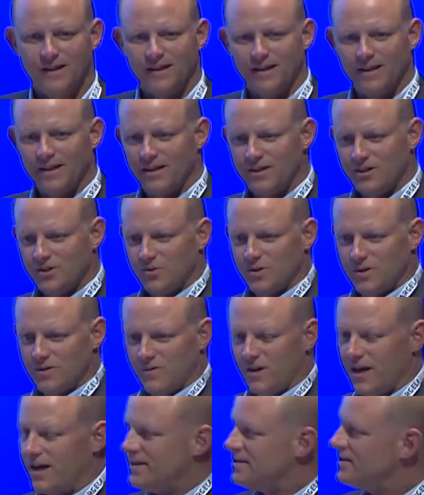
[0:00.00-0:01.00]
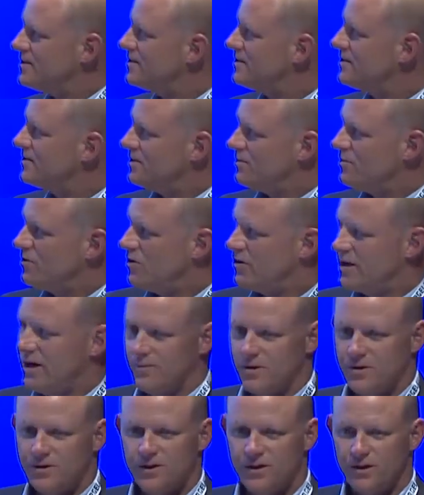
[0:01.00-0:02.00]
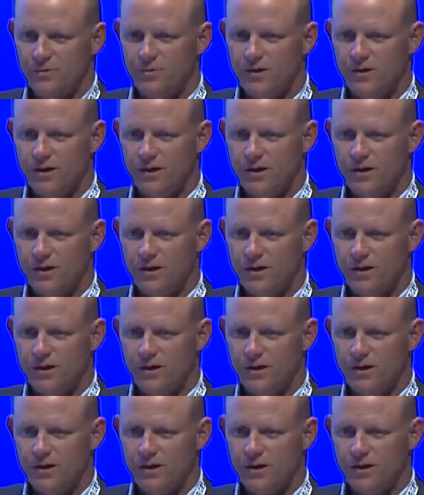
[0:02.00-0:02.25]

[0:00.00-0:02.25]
into a device to program the chip